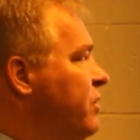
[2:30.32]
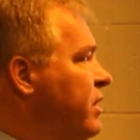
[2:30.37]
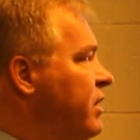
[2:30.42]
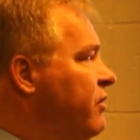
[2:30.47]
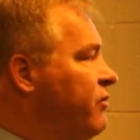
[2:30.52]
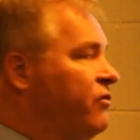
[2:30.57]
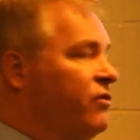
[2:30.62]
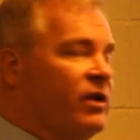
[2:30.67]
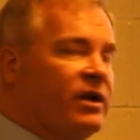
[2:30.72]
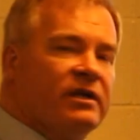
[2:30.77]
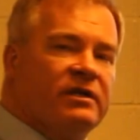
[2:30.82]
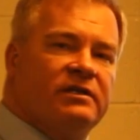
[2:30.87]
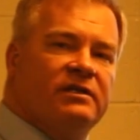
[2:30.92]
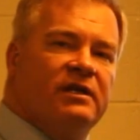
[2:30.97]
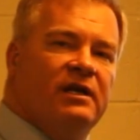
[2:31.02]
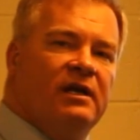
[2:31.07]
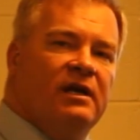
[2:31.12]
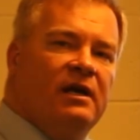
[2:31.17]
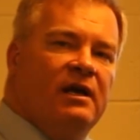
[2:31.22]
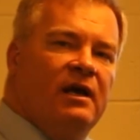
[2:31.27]
districts.
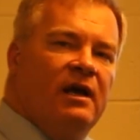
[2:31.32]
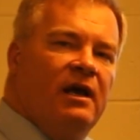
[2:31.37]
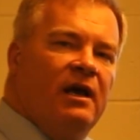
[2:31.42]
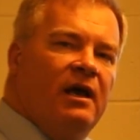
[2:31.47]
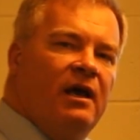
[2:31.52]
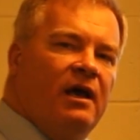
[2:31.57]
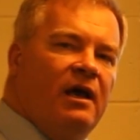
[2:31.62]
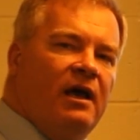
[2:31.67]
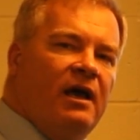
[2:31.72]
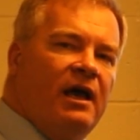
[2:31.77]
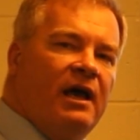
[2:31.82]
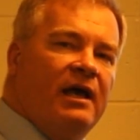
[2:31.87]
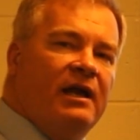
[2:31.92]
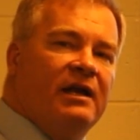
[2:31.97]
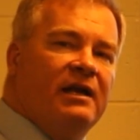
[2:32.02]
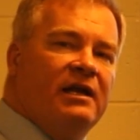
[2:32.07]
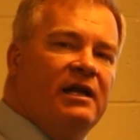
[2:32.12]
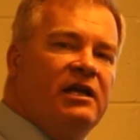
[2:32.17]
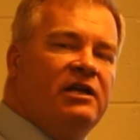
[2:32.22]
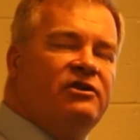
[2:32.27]
And
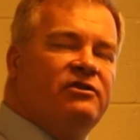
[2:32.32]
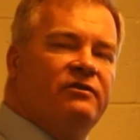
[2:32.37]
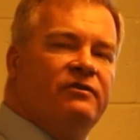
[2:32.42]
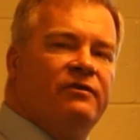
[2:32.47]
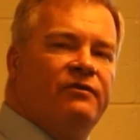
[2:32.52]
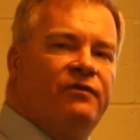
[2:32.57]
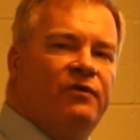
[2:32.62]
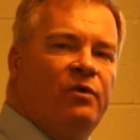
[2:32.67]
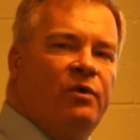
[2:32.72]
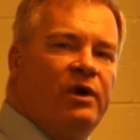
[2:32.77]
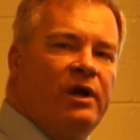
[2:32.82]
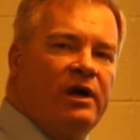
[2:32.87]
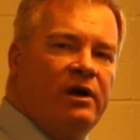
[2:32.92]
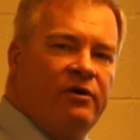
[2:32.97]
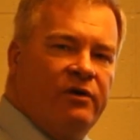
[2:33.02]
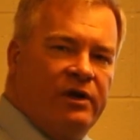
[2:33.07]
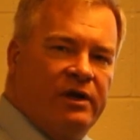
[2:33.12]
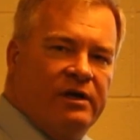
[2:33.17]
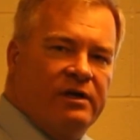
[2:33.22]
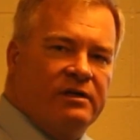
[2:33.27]
in each of the four
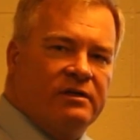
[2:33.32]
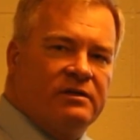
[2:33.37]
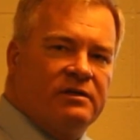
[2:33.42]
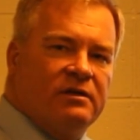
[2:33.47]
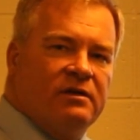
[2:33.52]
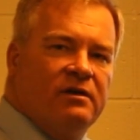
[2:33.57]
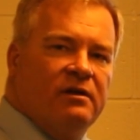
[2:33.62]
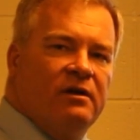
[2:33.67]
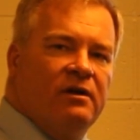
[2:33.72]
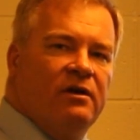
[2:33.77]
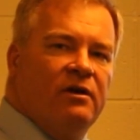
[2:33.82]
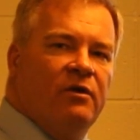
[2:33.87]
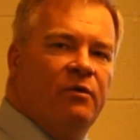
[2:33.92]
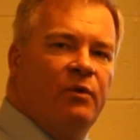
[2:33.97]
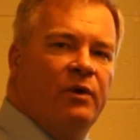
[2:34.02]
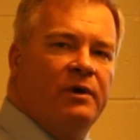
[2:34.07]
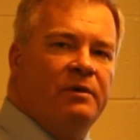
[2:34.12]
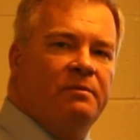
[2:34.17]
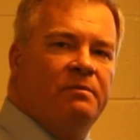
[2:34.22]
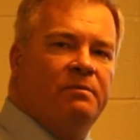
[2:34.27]
areas,
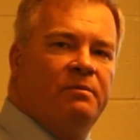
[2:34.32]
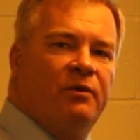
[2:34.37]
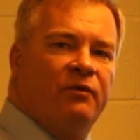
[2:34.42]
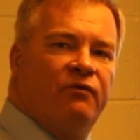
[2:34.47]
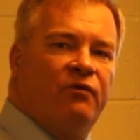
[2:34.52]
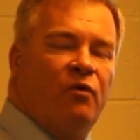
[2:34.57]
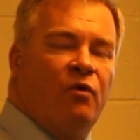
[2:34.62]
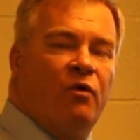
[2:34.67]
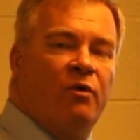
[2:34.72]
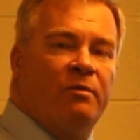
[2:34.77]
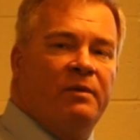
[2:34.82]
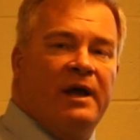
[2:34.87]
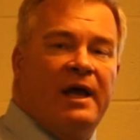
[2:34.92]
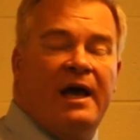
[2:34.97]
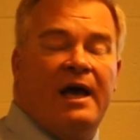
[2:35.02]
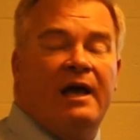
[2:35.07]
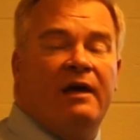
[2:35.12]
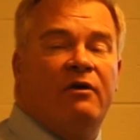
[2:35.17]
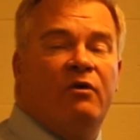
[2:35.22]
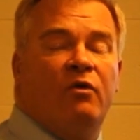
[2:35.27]
we performed
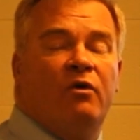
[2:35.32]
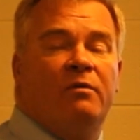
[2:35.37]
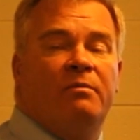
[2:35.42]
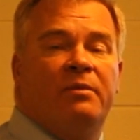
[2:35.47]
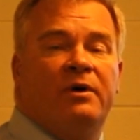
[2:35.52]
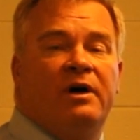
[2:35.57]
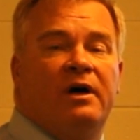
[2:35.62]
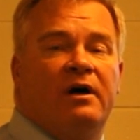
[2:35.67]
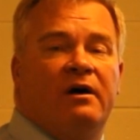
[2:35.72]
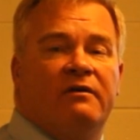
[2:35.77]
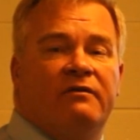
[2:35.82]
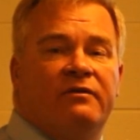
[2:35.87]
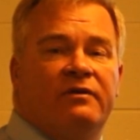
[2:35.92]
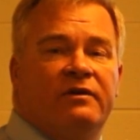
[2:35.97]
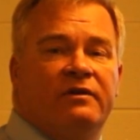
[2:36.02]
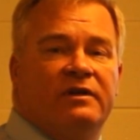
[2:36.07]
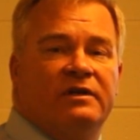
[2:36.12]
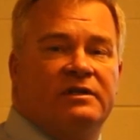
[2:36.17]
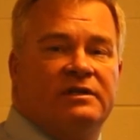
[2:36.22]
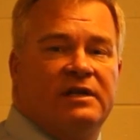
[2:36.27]
at or above
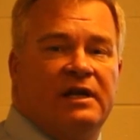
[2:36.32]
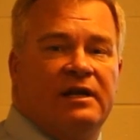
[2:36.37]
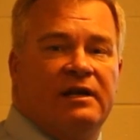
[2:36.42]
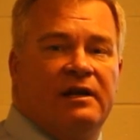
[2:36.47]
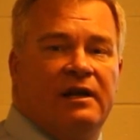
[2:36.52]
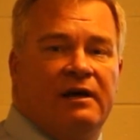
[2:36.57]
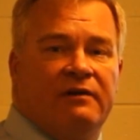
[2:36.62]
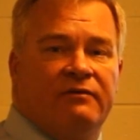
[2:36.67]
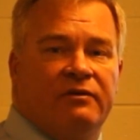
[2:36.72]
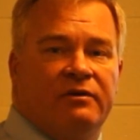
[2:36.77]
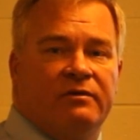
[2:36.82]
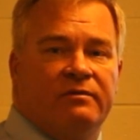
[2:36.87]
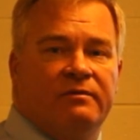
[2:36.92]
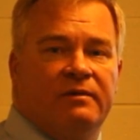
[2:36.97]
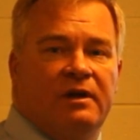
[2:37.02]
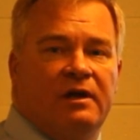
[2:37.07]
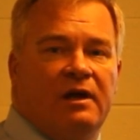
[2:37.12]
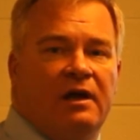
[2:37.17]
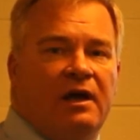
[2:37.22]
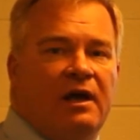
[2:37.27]
the state level.
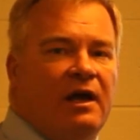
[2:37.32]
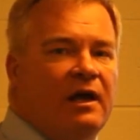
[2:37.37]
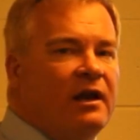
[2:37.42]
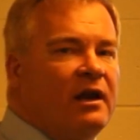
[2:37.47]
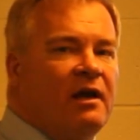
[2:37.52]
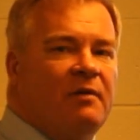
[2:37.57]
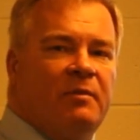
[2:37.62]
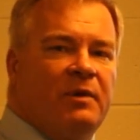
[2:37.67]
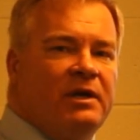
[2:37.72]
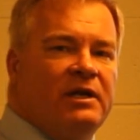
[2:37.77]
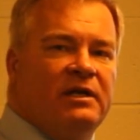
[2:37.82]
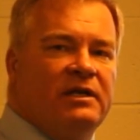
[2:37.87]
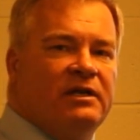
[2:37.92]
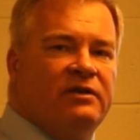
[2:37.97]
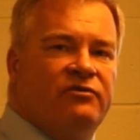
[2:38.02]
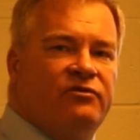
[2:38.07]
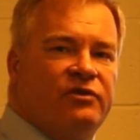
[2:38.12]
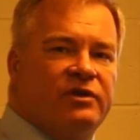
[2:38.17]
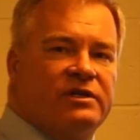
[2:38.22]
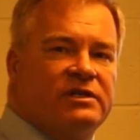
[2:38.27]
And not many
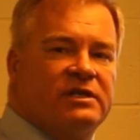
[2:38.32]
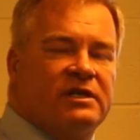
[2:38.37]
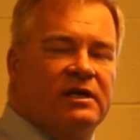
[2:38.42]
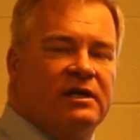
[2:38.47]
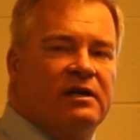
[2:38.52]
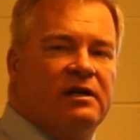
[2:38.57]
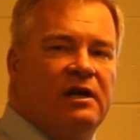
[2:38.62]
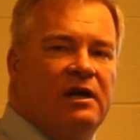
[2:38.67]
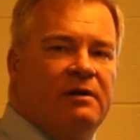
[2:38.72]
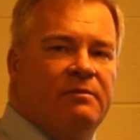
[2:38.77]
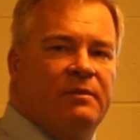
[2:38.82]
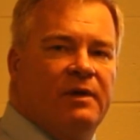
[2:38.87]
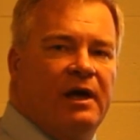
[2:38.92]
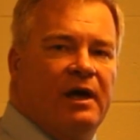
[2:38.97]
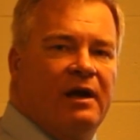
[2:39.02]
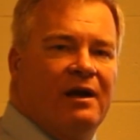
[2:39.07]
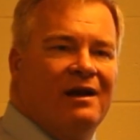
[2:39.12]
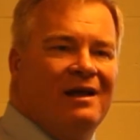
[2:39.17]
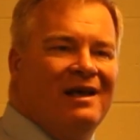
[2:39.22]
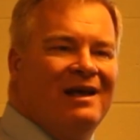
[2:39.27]
districts can claim
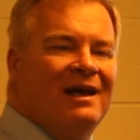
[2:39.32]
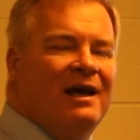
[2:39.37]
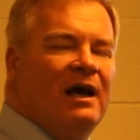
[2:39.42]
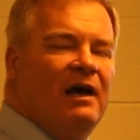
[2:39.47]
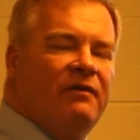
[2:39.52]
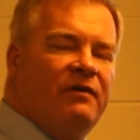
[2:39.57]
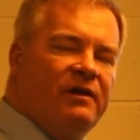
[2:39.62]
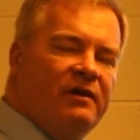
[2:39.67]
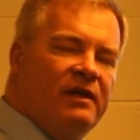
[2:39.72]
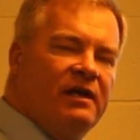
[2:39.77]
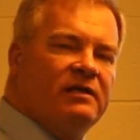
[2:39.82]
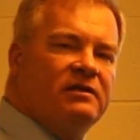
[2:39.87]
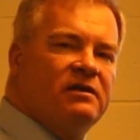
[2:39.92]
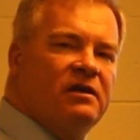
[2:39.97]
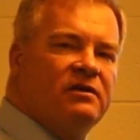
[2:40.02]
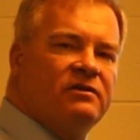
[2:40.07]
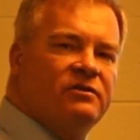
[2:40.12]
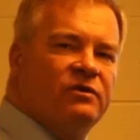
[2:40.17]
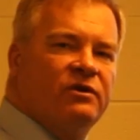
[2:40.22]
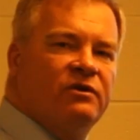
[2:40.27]
that. I think that's
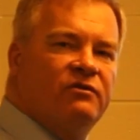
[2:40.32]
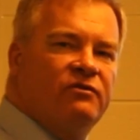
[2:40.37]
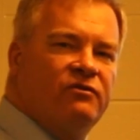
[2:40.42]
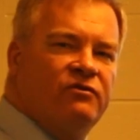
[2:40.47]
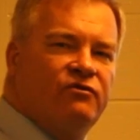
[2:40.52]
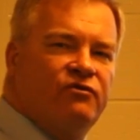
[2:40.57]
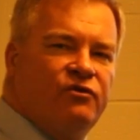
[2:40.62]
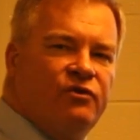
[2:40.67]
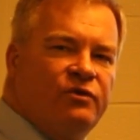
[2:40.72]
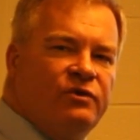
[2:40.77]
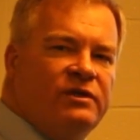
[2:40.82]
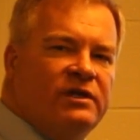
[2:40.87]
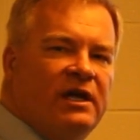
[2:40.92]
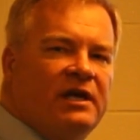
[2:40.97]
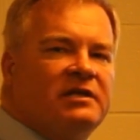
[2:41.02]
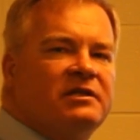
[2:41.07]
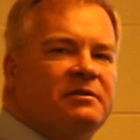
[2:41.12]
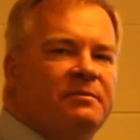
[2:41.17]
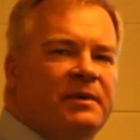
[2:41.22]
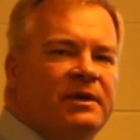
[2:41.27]
also a true
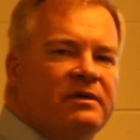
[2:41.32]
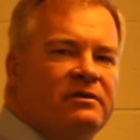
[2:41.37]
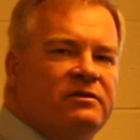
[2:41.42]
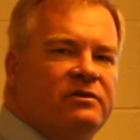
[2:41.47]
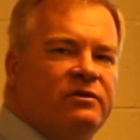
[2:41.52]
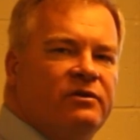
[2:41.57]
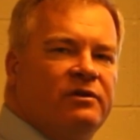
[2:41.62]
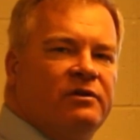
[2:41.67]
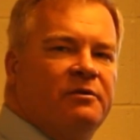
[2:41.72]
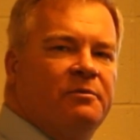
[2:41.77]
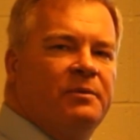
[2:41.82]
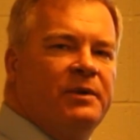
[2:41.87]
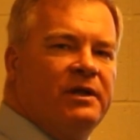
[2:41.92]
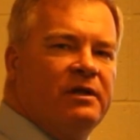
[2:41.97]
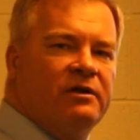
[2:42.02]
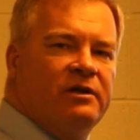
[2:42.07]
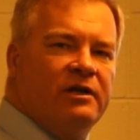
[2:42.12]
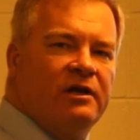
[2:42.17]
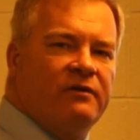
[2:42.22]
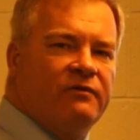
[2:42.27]
testament to the
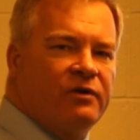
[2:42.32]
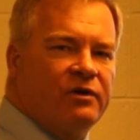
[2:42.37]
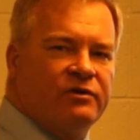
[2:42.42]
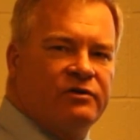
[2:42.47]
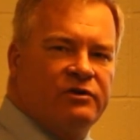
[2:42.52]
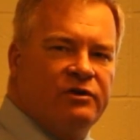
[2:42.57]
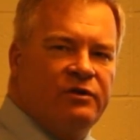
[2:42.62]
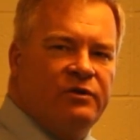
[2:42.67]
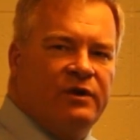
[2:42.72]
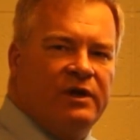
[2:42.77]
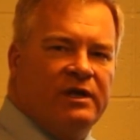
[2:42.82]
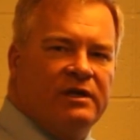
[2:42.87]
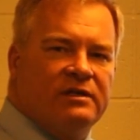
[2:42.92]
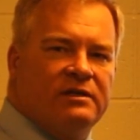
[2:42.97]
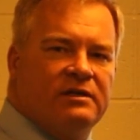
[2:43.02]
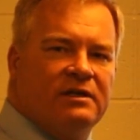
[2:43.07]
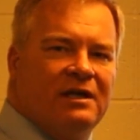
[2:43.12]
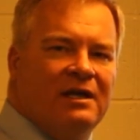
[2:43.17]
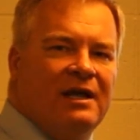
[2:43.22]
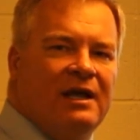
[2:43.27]
ability of our
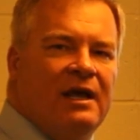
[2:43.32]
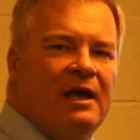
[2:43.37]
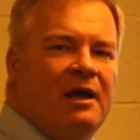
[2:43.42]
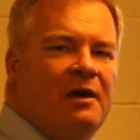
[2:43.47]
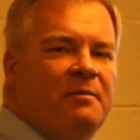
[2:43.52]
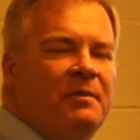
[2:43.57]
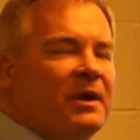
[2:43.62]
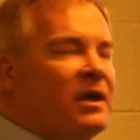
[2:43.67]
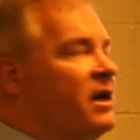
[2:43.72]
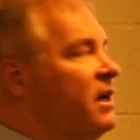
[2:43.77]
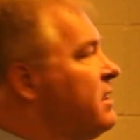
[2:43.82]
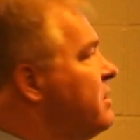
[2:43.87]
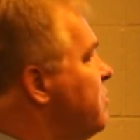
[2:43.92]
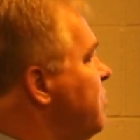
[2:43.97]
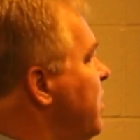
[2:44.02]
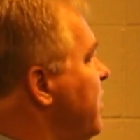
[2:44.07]
students because